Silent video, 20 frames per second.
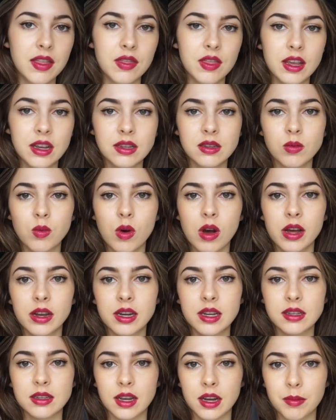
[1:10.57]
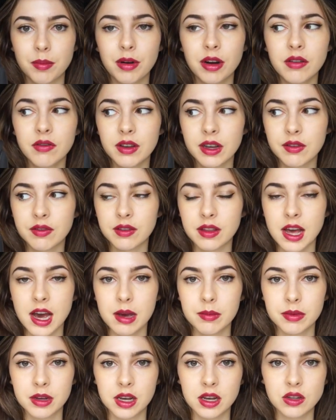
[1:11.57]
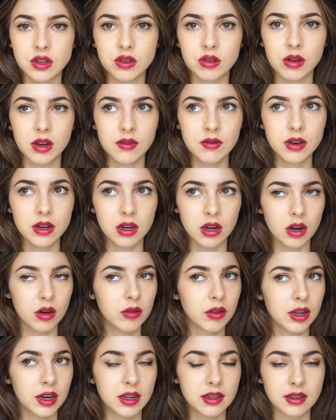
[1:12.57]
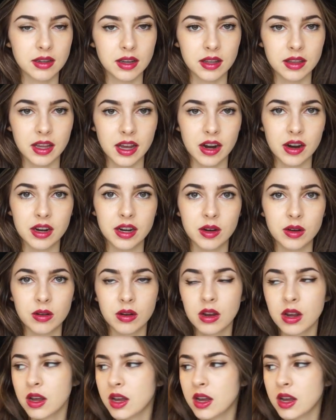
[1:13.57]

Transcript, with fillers: and this one is like perfect for that because you don't even know that it's like there, and